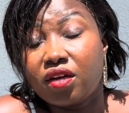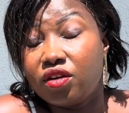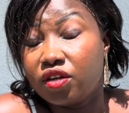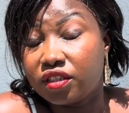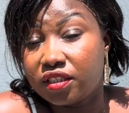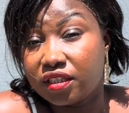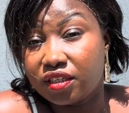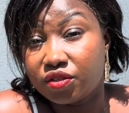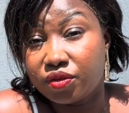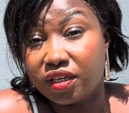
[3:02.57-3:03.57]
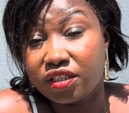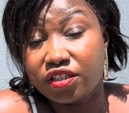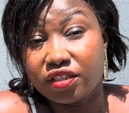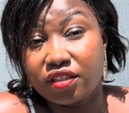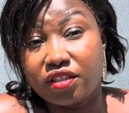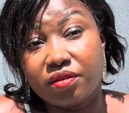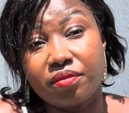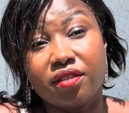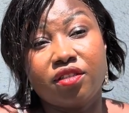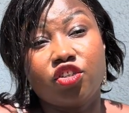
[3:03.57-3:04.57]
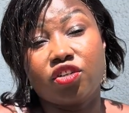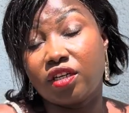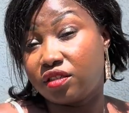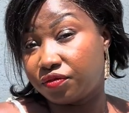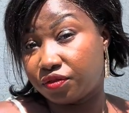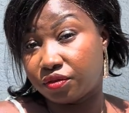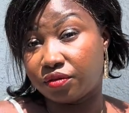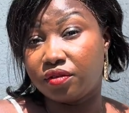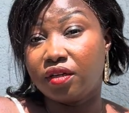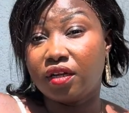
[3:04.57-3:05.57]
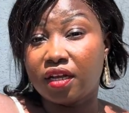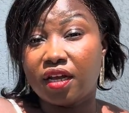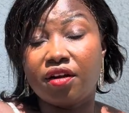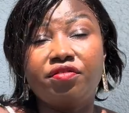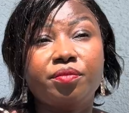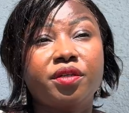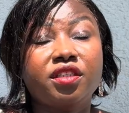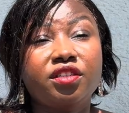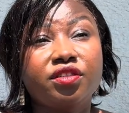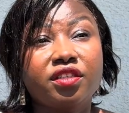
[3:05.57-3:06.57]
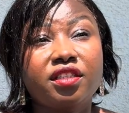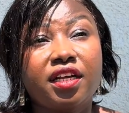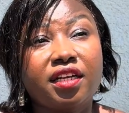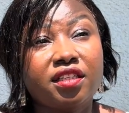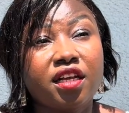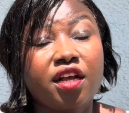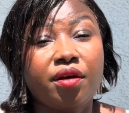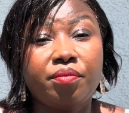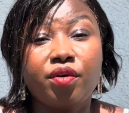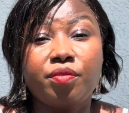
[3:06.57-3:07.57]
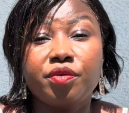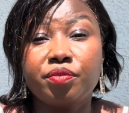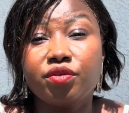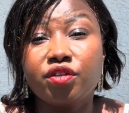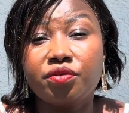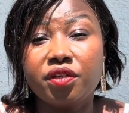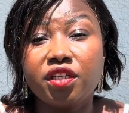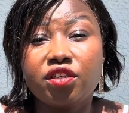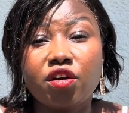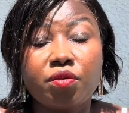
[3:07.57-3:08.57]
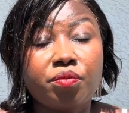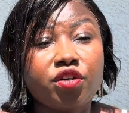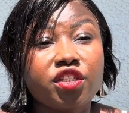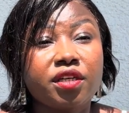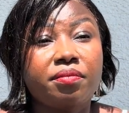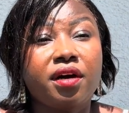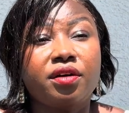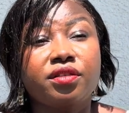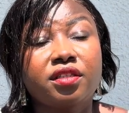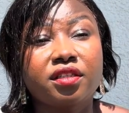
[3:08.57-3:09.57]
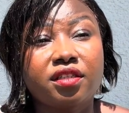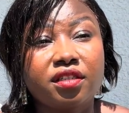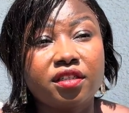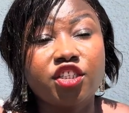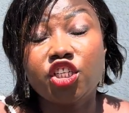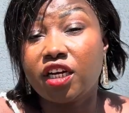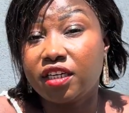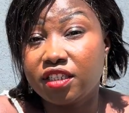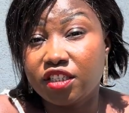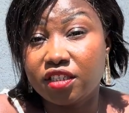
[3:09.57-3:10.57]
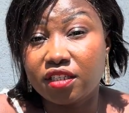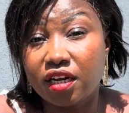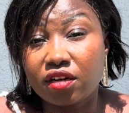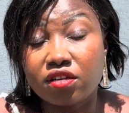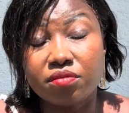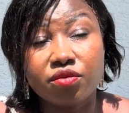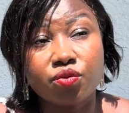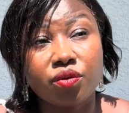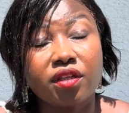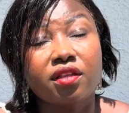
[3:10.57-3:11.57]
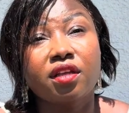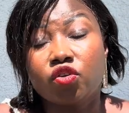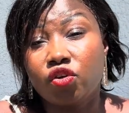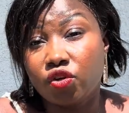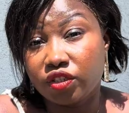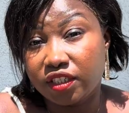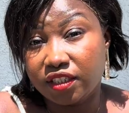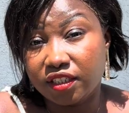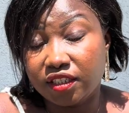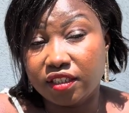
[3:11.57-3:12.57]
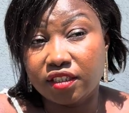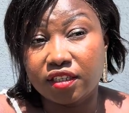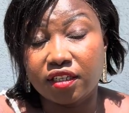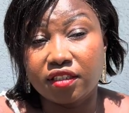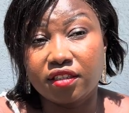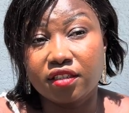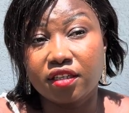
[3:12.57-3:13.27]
long distance relationship is stressful. Everybody knows that, but people don't really talk much about the challenges that comes with closing the distance.